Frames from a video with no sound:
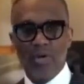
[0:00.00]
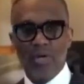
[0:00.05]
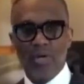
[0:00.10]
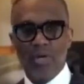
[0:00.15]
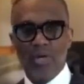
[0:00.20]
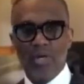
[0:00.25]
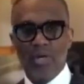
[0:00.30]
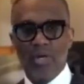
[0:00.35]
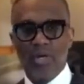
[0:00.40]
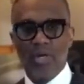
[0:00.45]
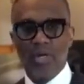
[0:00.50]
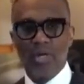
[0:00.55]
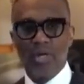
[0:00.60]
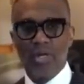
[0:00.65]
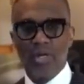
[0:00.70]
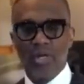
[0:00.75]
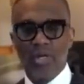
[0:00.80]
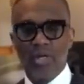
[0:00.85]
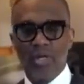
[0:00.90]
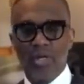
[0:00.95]

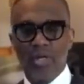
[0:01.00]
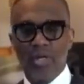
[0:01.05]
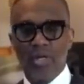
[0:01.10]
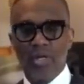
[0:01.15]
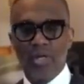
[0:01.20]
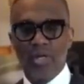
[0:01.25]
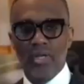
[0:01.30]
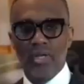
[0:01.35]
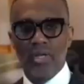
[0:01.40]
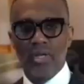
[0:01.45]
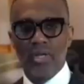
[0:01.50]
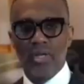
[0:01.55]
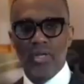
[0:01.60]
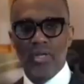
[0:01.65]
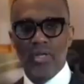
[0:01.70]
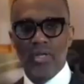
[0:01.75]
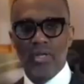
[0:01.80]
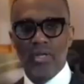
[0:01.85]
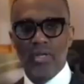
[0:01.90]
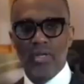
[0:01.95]

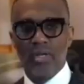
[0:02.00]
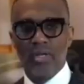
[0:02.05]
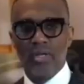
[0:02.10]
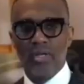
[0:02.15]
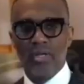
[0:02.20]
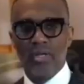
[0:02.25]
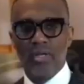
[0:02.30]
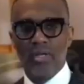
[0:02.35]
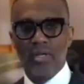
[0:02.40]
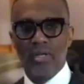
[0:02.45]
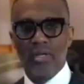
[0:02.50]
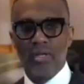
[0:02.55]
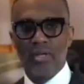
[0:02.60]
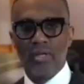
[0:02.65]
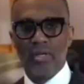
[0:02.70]
No one is speaking in this clip.